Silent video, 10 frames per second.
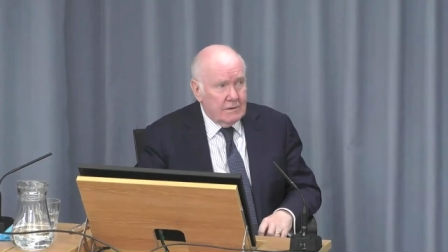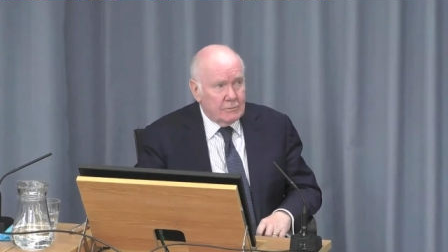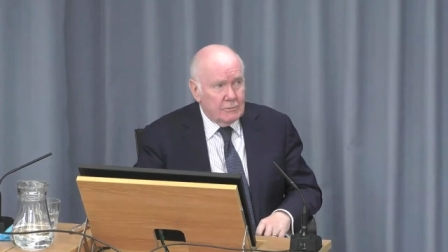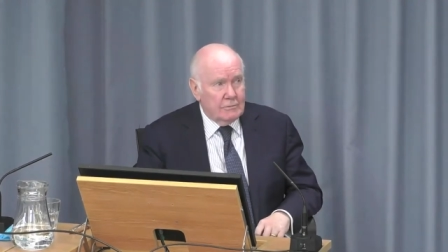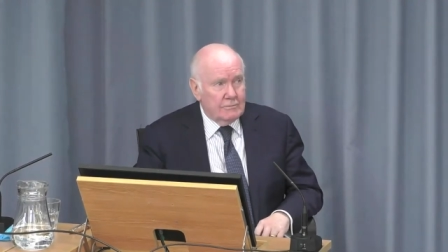uh, I
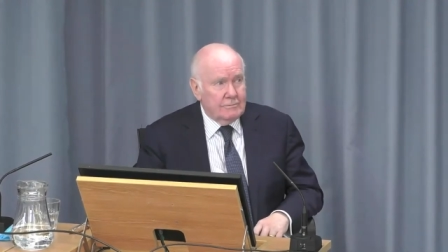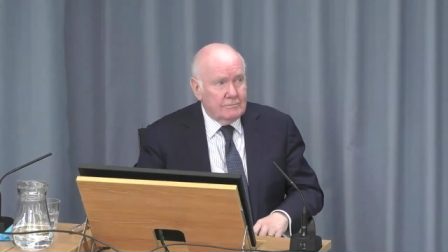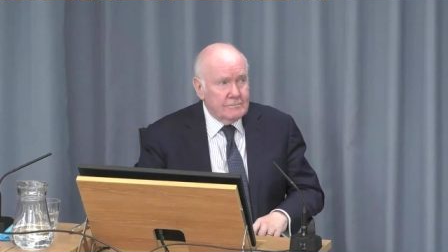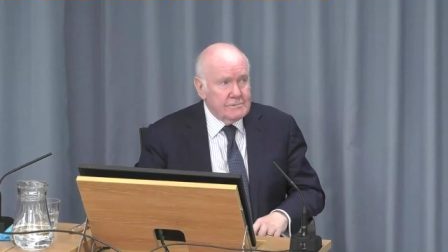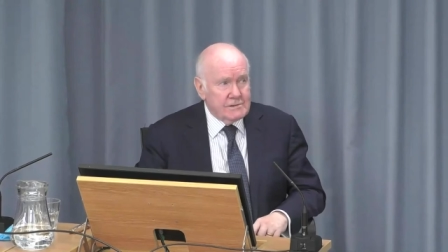don't know
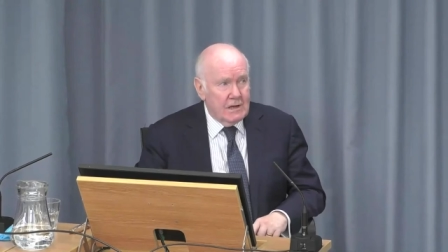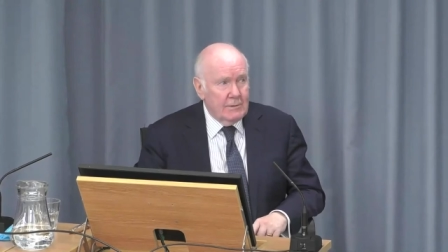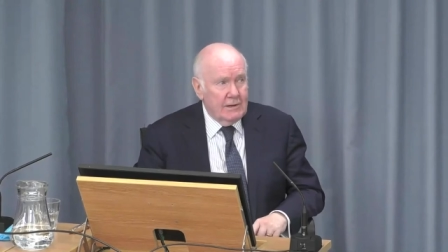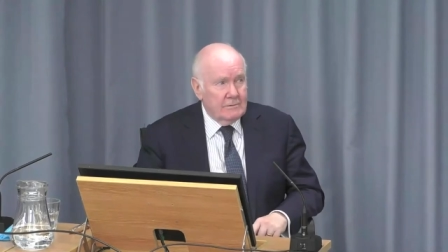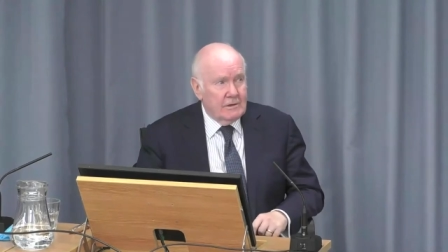if
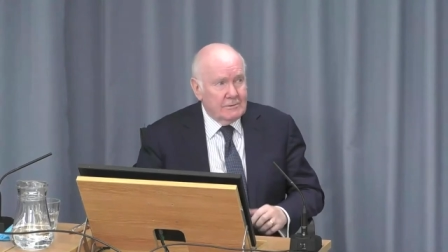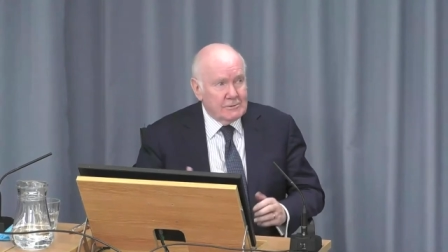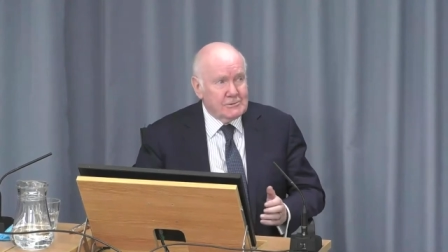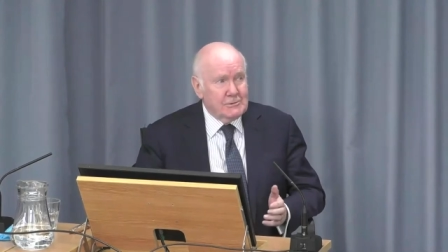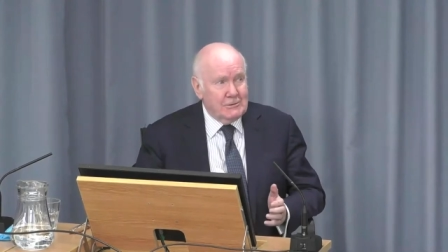Sammy
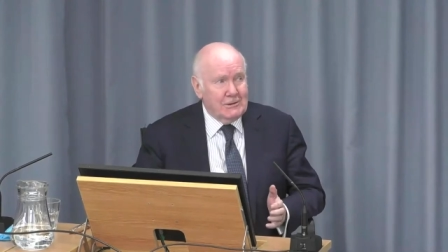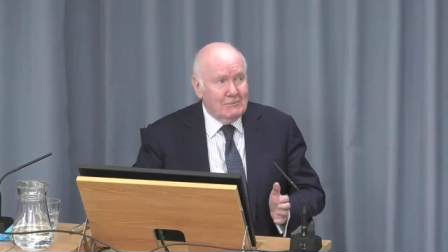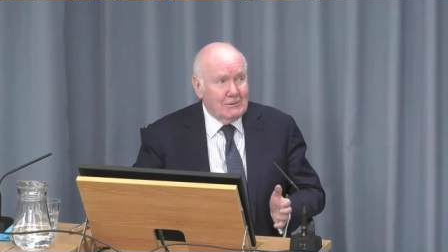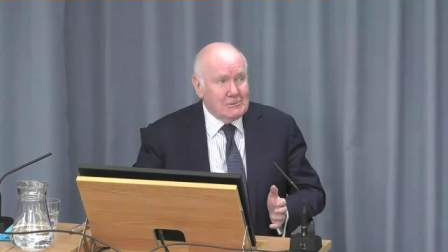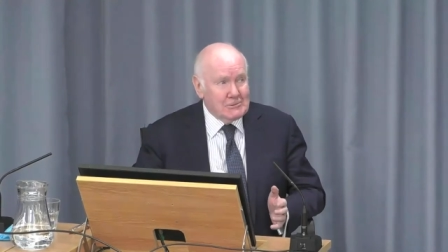understood
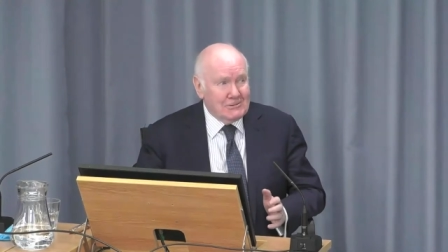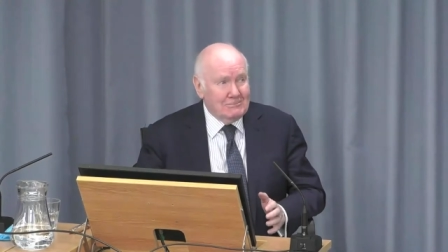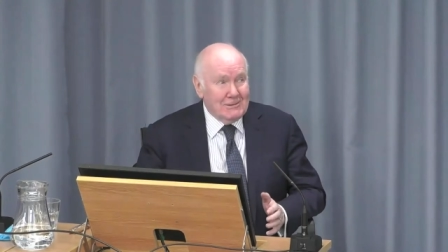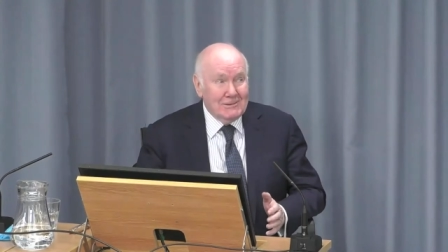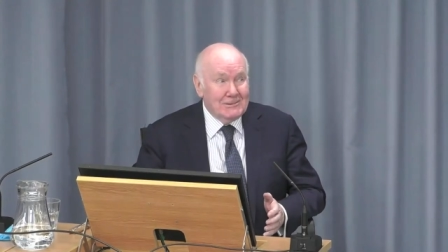
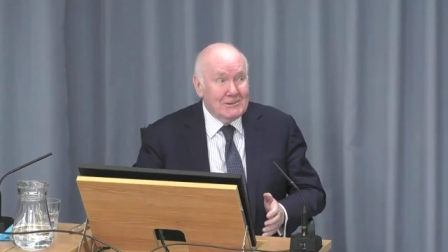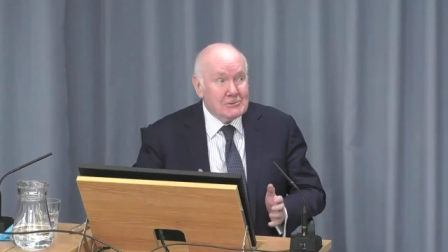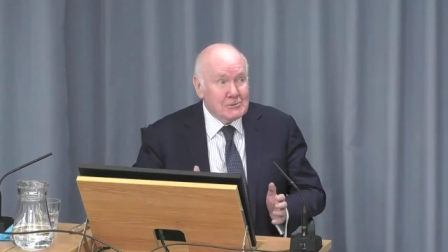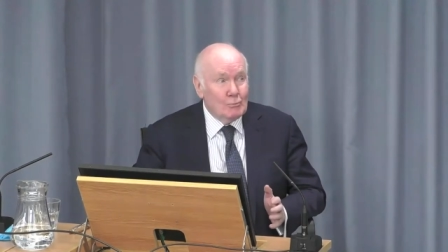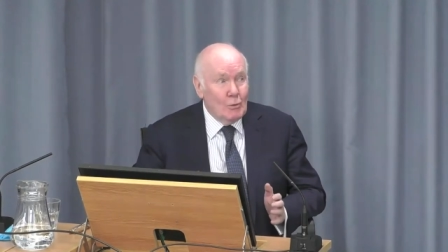devolution, but it
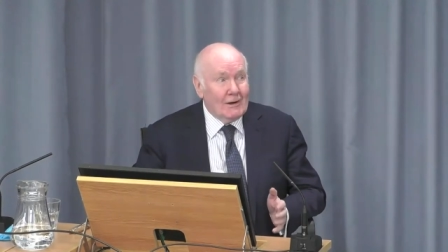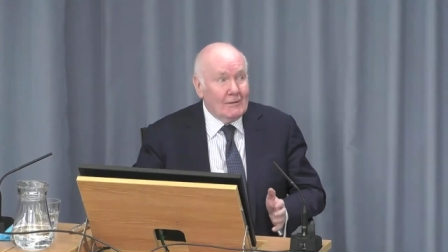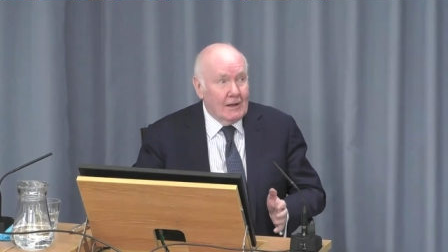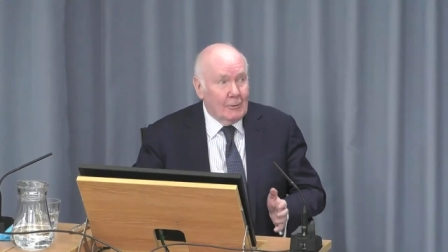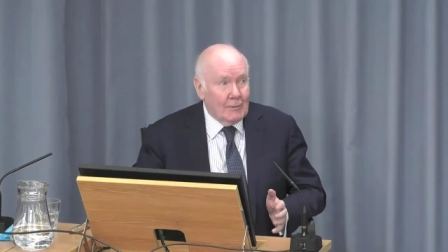doesn't
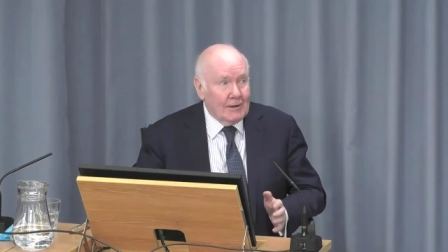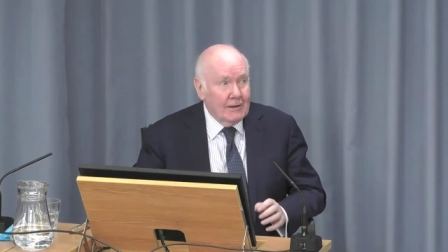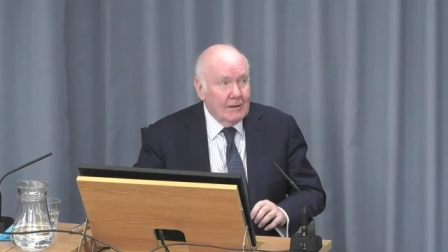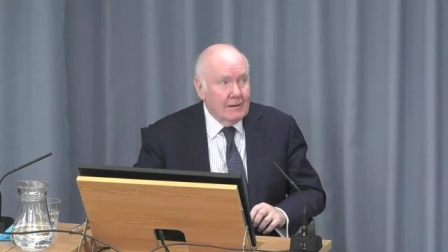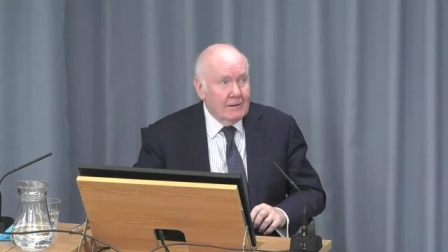work that way.